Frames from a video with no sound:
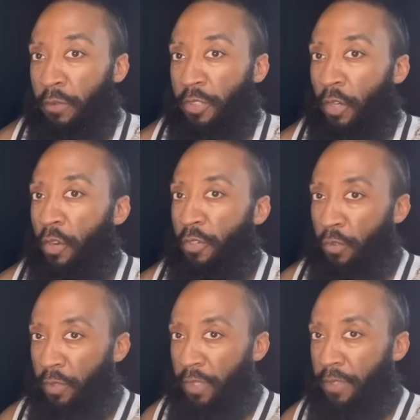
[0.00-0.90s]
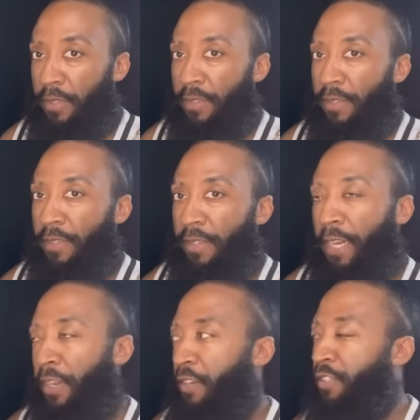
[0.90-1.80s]
I'm going to start doing that
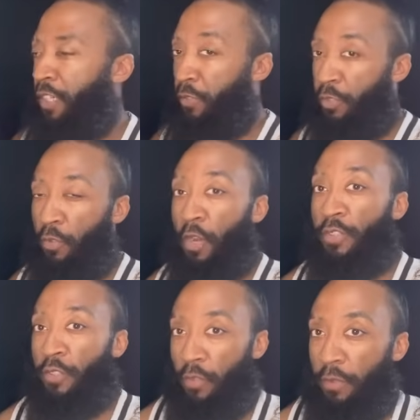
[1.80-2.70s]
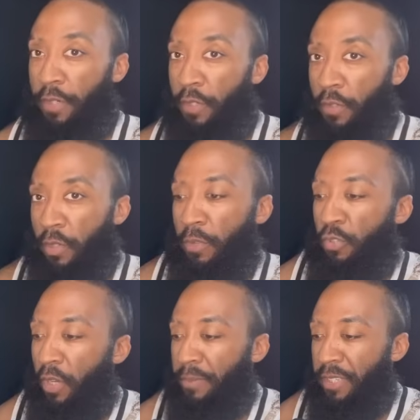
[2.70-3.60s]
kind of to challenge you to watch the whole video. So I'm
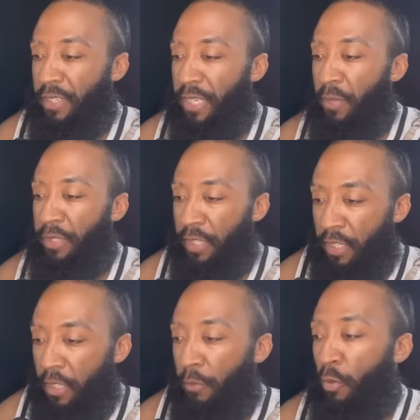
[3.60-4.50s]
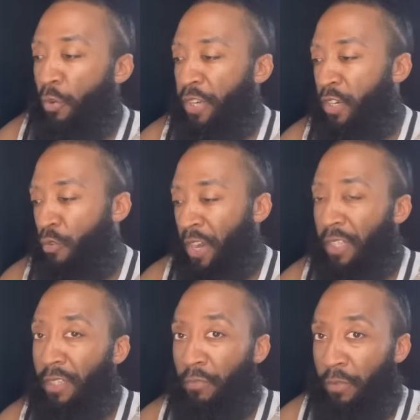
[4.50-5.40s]
going to drop this now at the end. I'm going to read
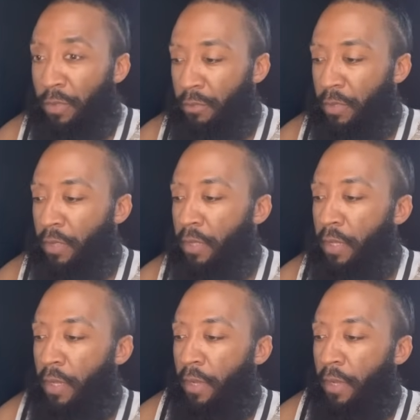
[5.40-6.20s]
directly from the book,